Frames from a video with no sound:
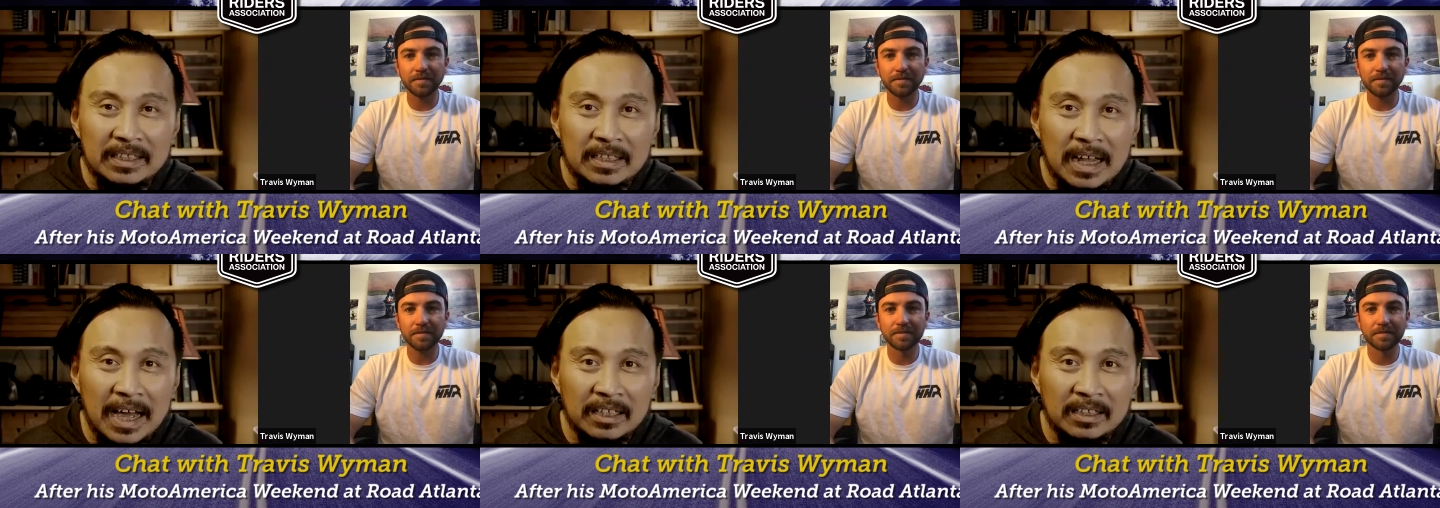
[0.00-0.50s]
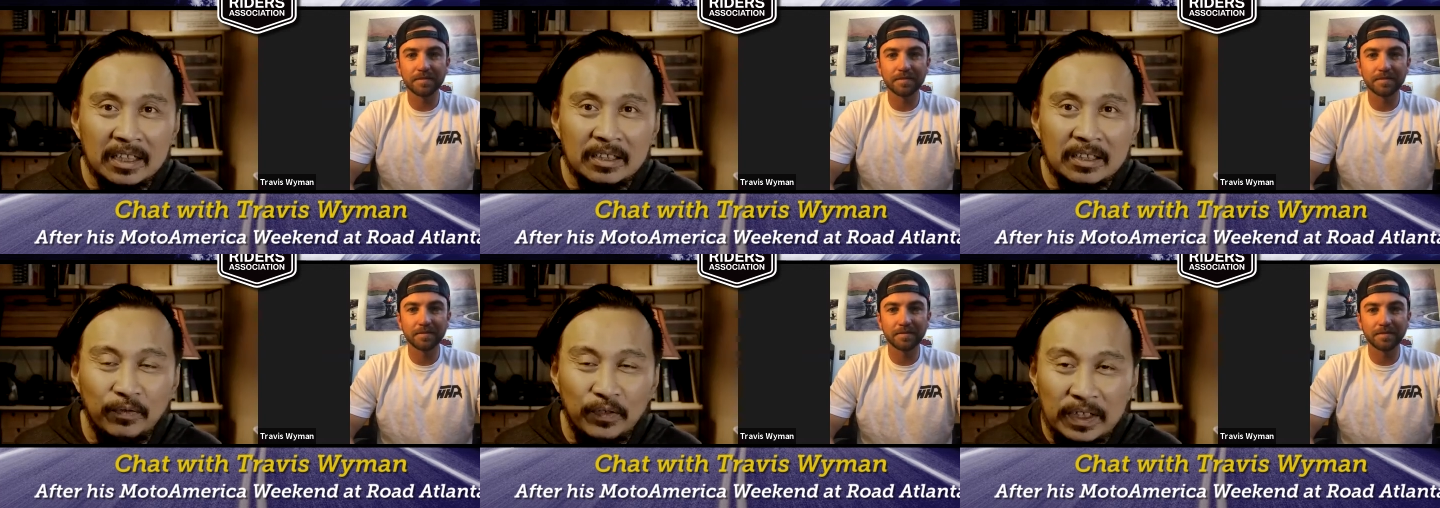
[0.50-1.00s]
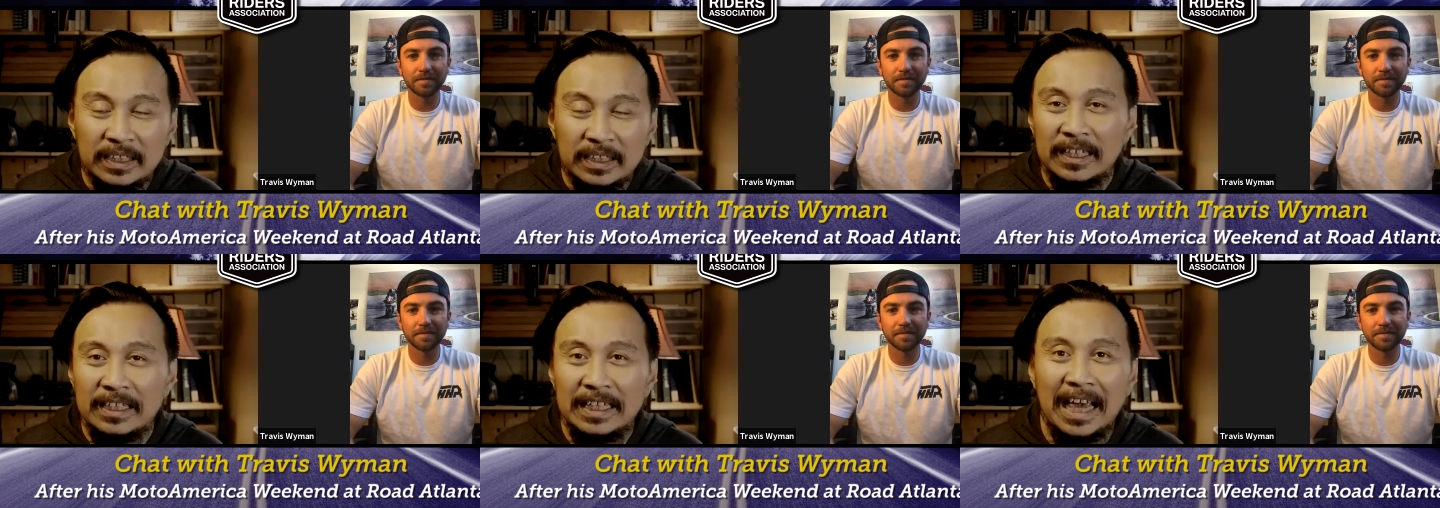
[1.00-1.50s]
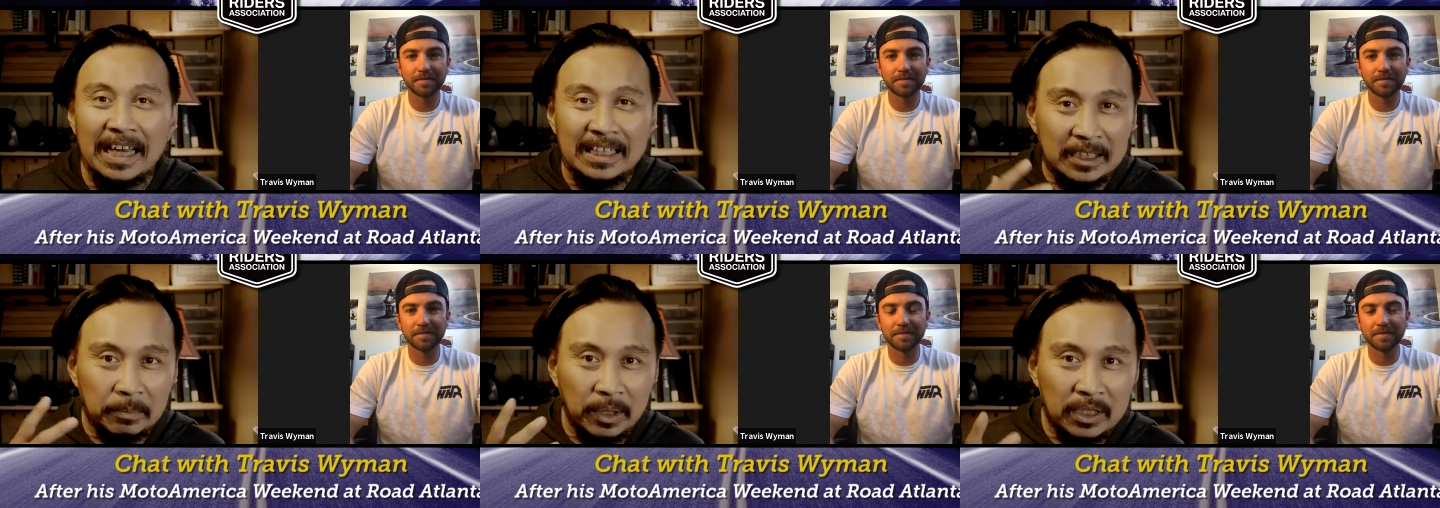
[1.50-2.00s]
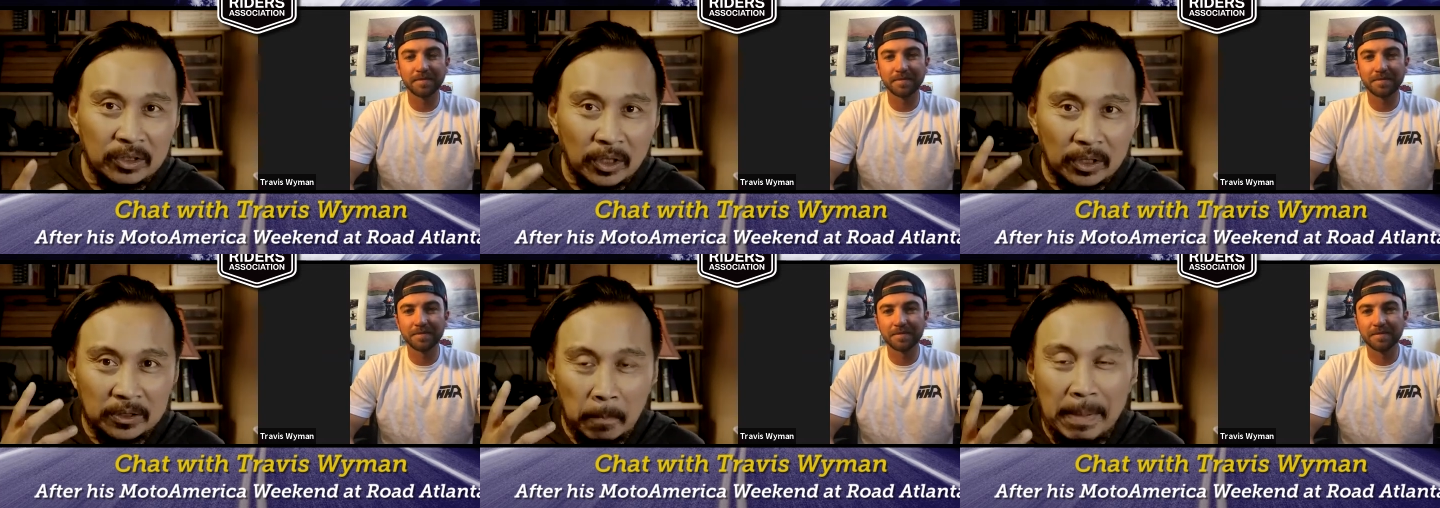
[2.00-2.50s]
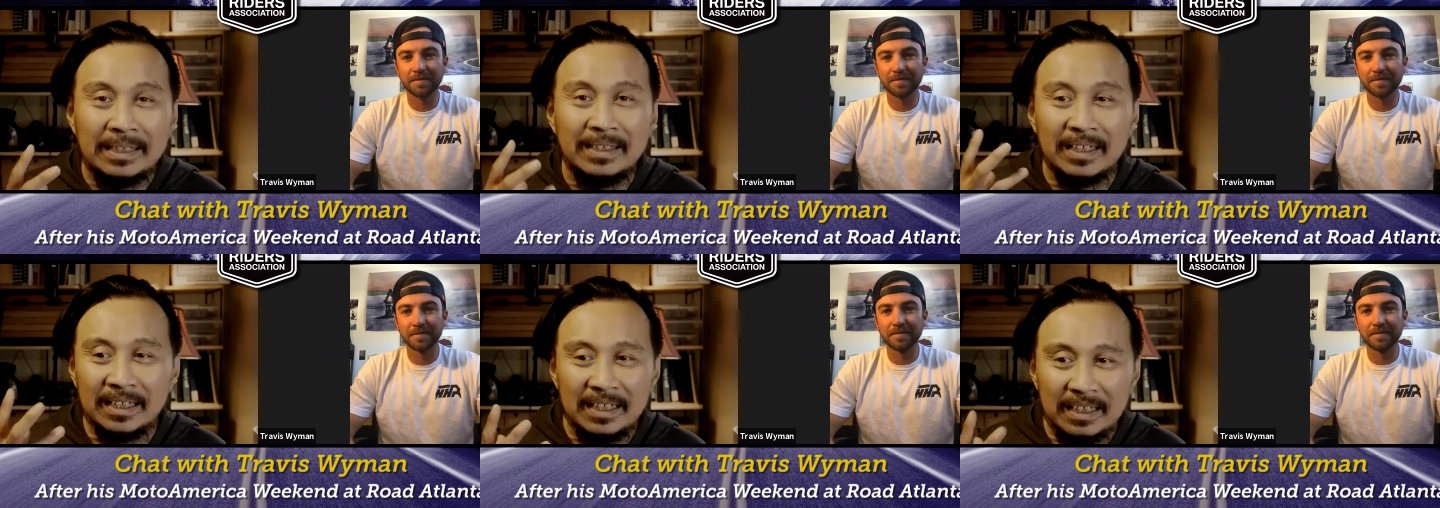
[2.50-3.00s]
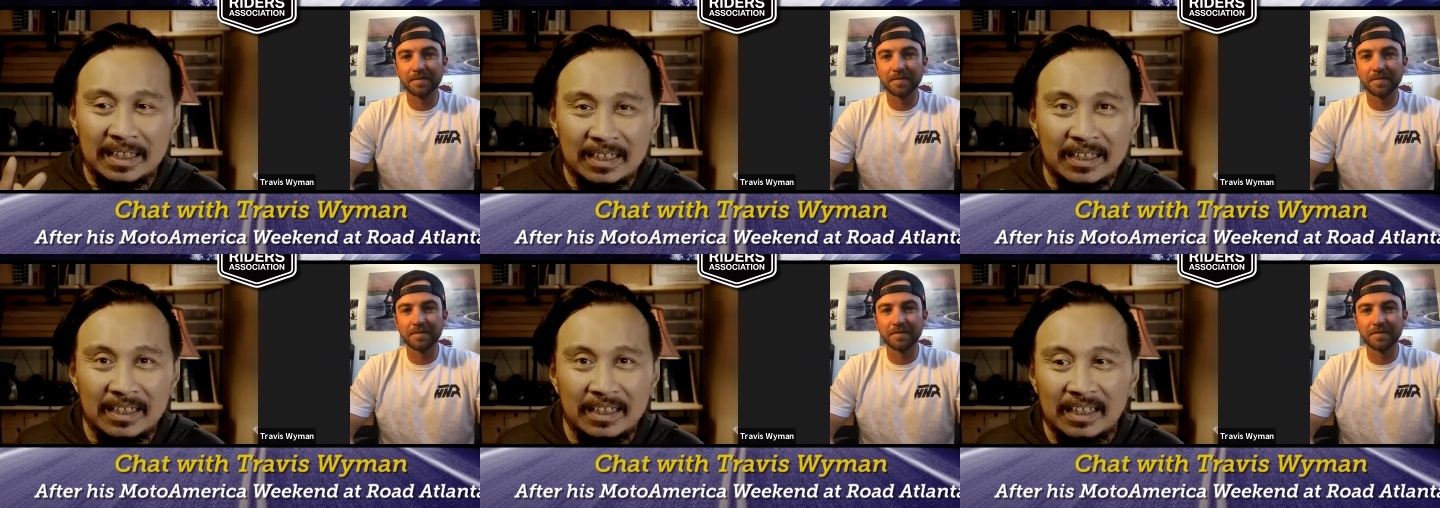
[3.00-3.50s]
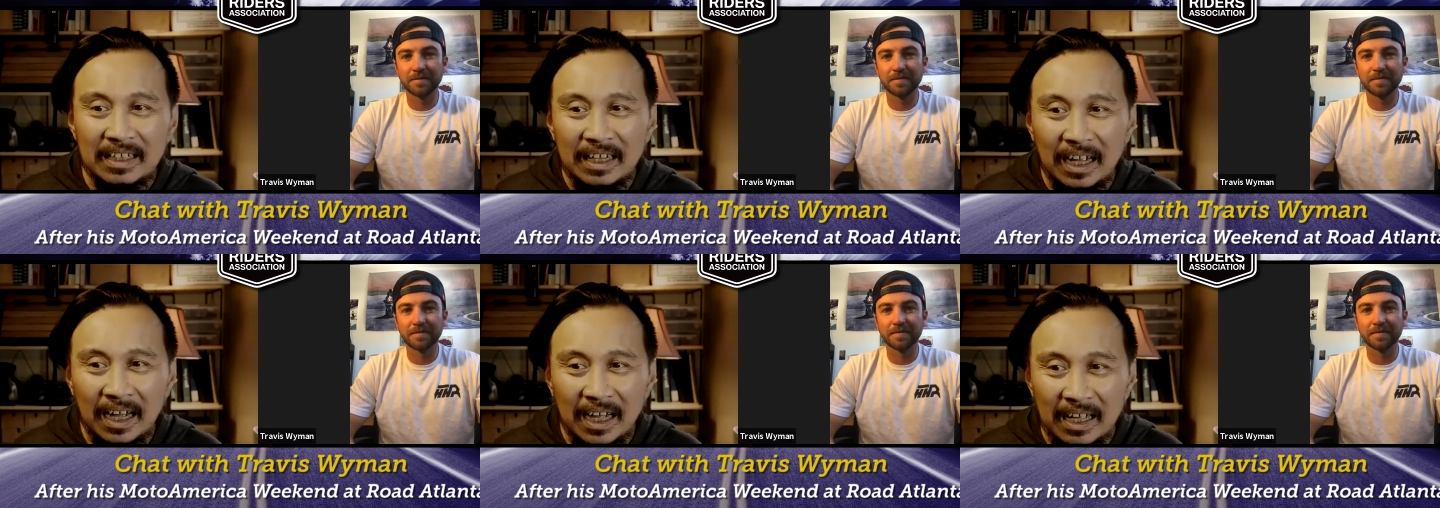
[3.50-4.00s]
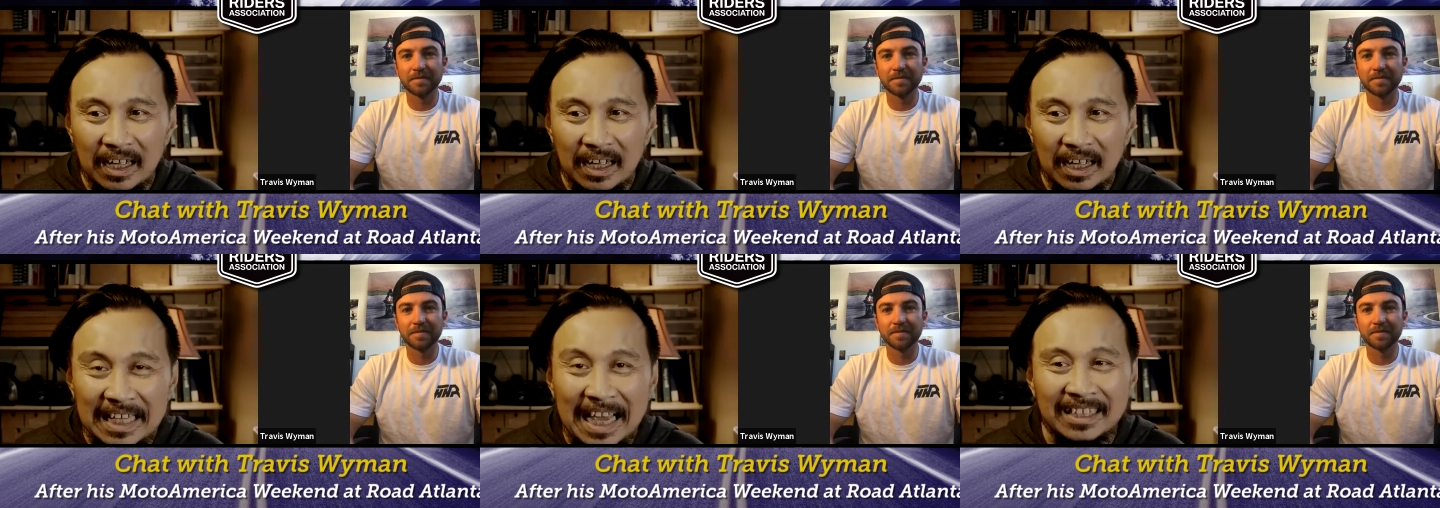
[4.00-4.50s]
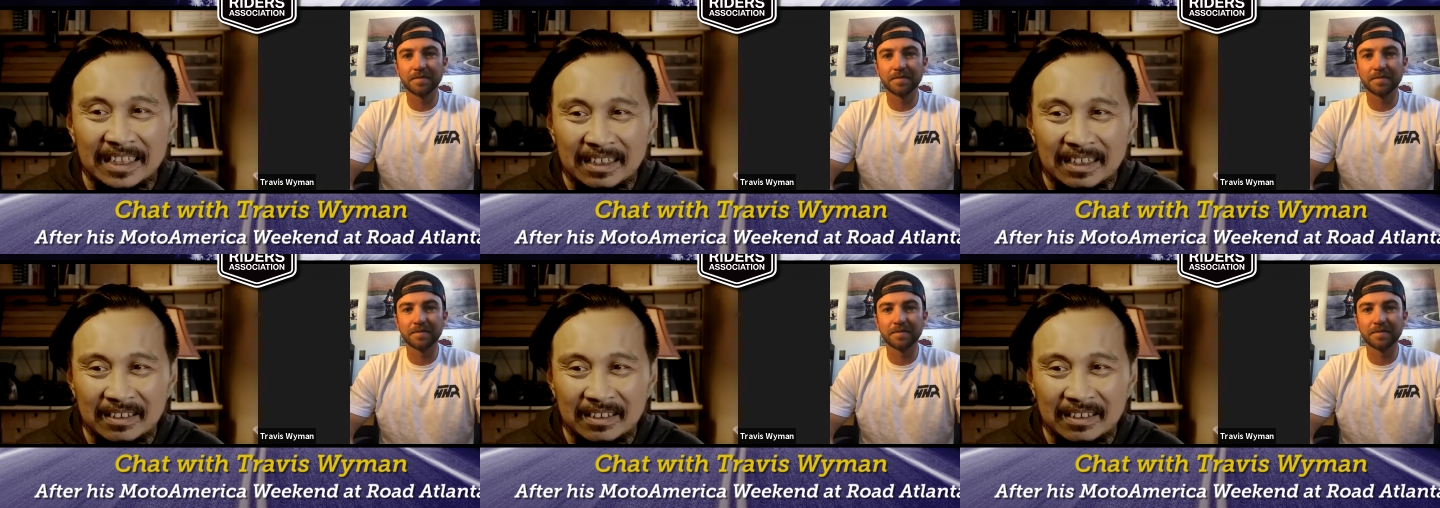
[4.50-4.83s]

Speaker 1: not just physically taxing, but it's also mentally uh, taxing